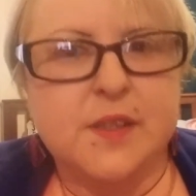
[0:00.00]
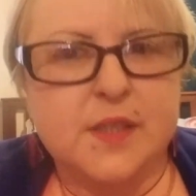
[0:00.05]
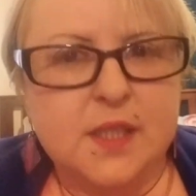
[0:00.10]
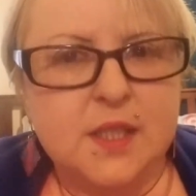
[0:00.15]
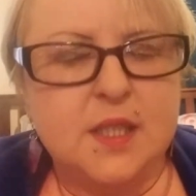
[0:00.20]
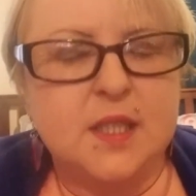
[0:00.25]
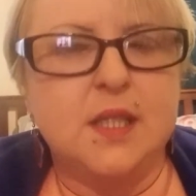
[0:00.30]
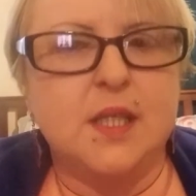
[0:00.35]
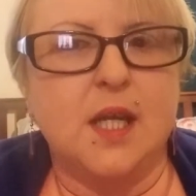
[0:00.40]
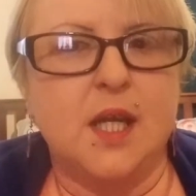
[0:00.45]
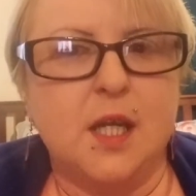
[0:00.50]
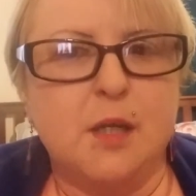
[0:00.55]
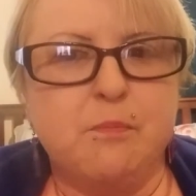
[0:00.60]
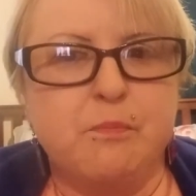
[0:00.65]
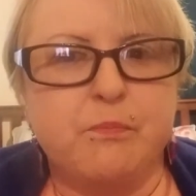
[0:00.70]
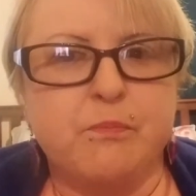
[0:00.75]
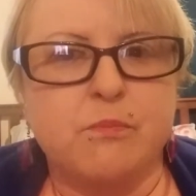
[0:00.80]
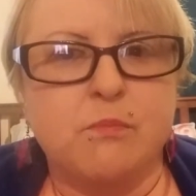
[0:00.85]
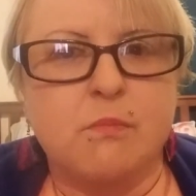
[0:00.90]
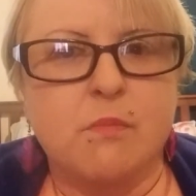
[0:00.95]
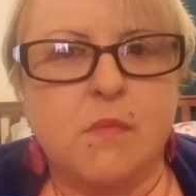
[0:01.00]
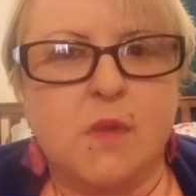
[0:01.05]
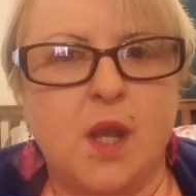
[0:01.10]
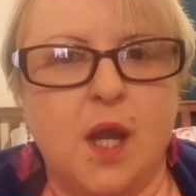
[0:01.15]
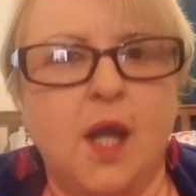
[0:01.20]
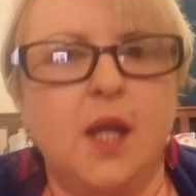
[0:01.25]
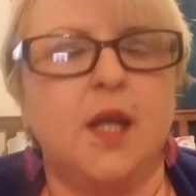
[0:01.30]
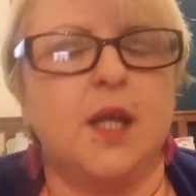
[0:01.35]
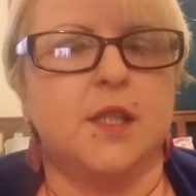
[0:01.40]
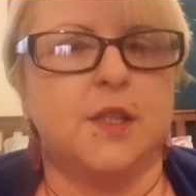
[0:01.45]
the
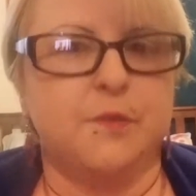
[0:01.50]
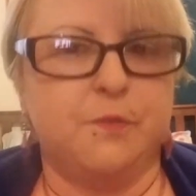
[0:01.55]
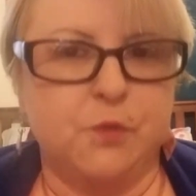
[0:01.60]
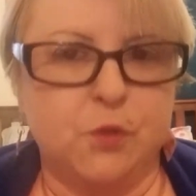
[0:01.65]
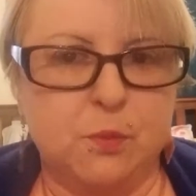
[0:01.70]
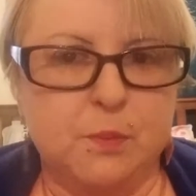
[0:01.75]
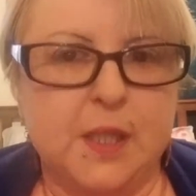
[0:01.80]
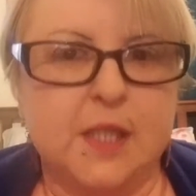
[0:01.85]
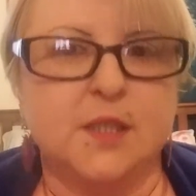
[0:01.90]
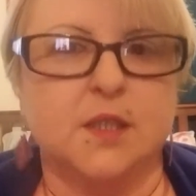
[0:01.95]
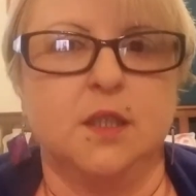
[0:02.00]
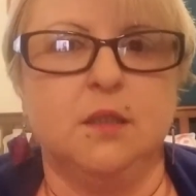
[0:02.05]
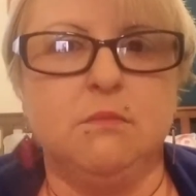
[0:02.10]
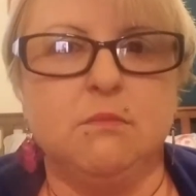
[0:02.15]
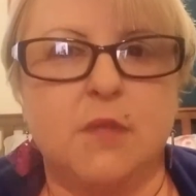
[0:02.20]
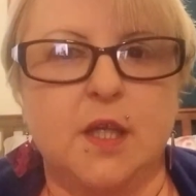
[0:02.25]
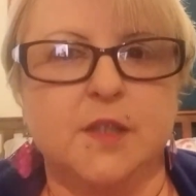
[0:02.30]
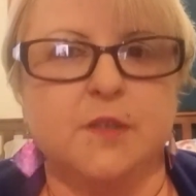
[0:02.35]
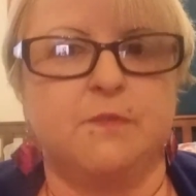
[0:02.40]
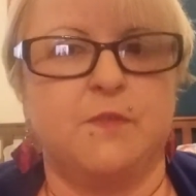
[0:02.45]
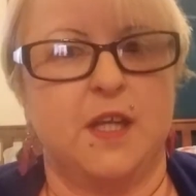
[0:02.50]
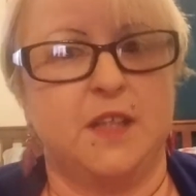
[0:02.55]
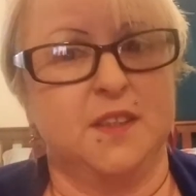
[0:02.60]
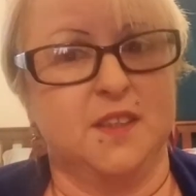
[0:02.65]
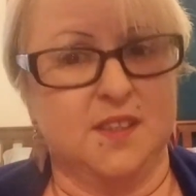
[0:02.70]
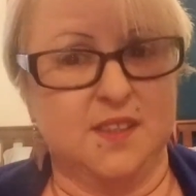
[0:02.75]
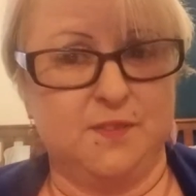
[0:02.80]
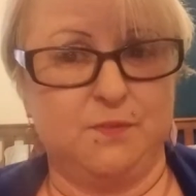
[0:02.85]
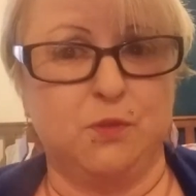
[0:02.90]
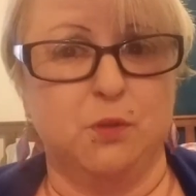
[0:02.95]
formatting and the fact
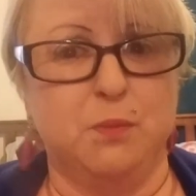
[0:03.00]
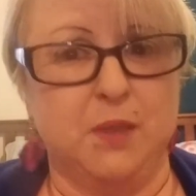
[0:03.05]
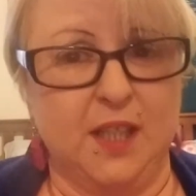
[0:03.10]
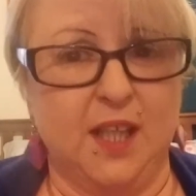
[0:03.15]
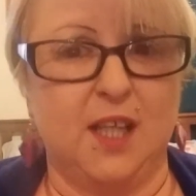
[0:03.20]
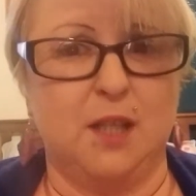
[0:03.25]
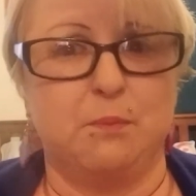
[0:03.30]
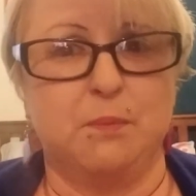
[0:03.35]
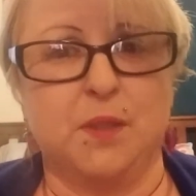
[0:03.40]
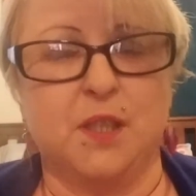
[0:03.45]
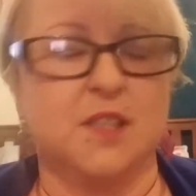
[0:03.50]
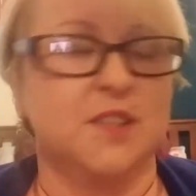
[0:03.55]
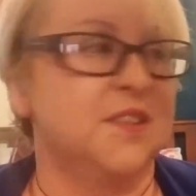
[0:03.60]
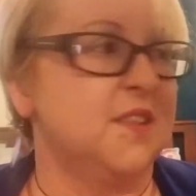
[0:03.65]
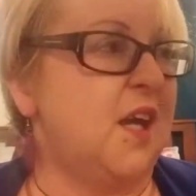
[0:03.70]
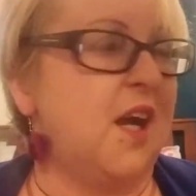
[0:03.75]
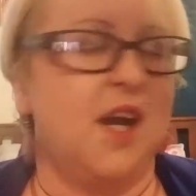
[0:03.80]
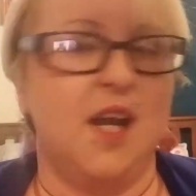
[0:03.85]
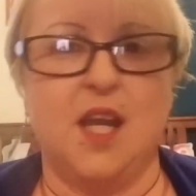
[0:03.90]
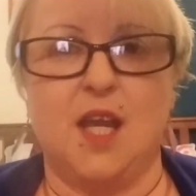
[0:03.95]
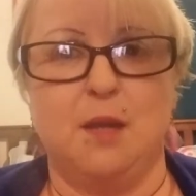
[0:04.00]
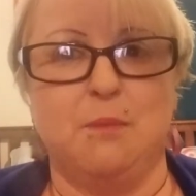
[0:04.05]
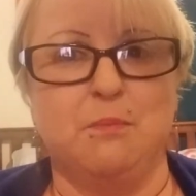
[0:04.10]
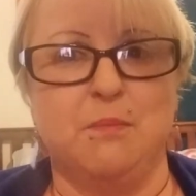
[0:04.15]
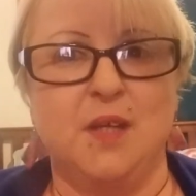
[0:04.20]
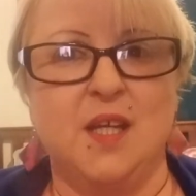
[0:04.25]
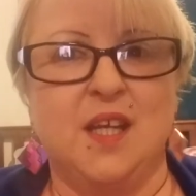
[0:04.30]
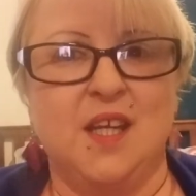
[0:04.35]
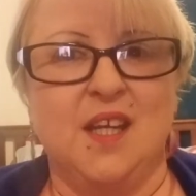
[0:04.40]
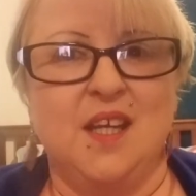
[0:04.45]
that it's formulaic because I
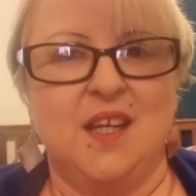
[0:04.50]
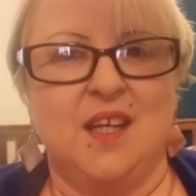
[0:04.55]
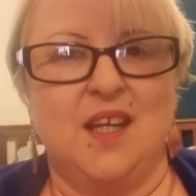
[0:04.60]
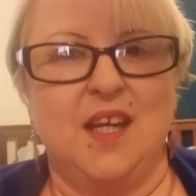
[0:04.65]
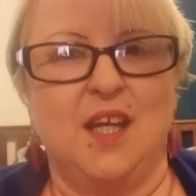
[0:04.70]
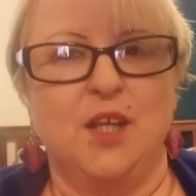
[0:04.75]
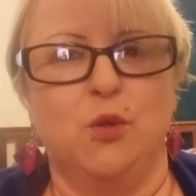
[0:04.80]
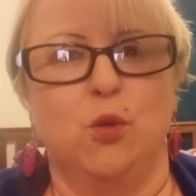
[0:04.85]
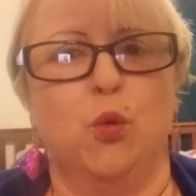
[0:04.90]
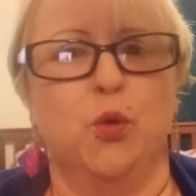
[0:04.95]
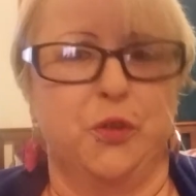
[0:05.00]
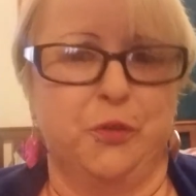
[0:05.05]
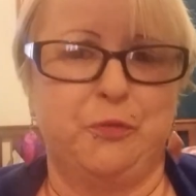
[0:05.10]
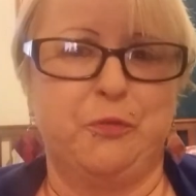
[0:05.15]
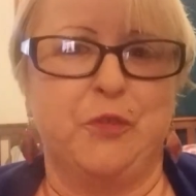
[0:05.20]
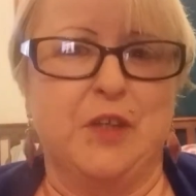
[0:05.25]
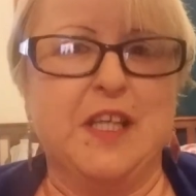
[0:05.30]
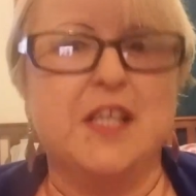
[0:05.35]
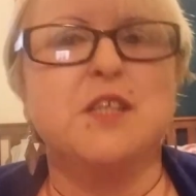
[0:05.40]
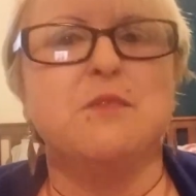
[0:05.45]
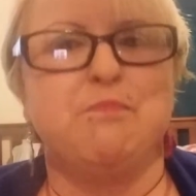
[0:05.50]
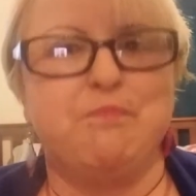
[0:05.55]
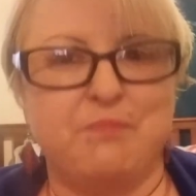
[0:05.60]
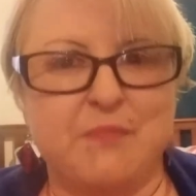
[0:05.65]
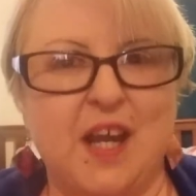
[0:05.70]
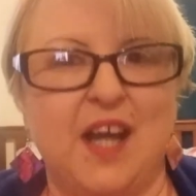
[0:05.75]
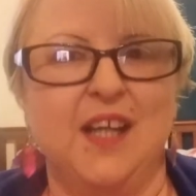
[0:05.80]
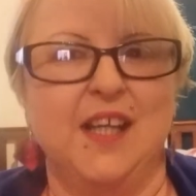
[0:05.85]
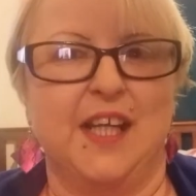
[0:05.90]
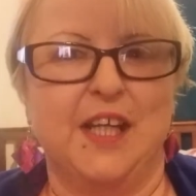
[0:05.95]
am an order freak.
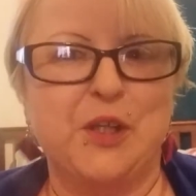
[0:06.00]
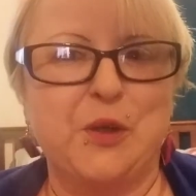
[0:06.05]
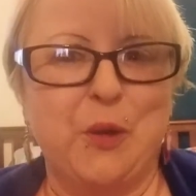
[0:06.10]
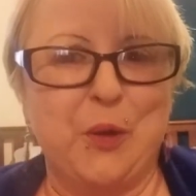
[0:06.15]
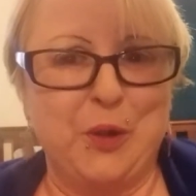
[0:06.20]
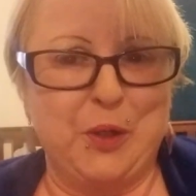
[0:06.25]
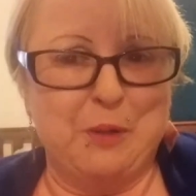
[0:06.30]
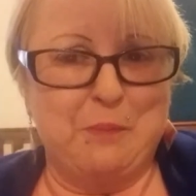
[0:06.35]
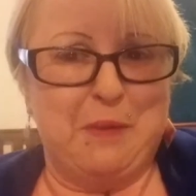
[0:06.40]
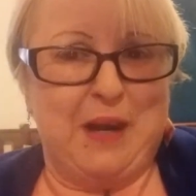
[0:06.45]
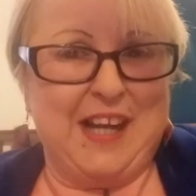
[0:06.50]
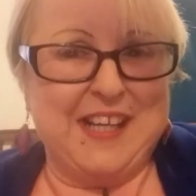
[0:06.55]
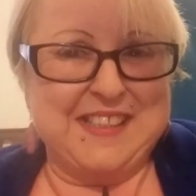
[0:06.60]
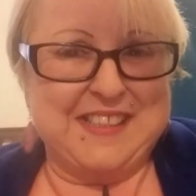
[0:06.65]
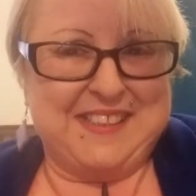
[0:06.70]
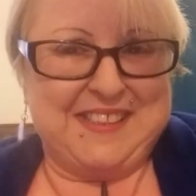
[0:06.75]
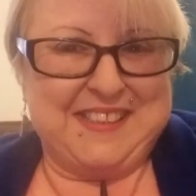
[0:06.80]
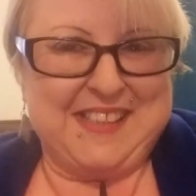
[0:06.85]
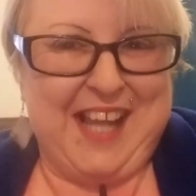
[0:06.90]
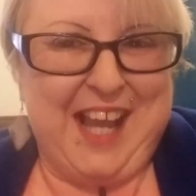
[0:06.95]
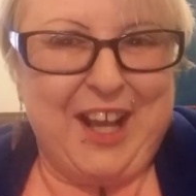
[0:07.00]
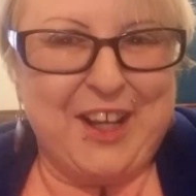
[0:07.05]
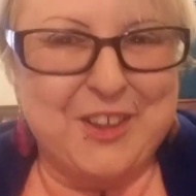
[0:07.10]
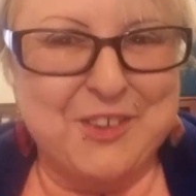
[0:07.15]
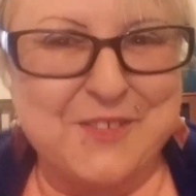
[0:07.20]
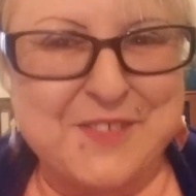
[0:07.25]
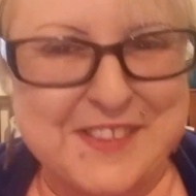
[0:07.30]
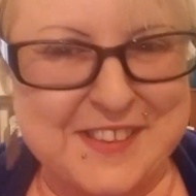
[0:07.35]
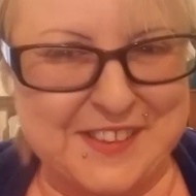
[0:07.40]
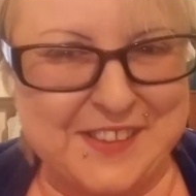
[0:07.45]
I like order myself.
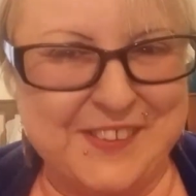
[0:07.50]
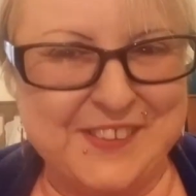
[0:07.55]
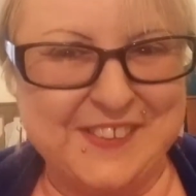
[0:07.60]
So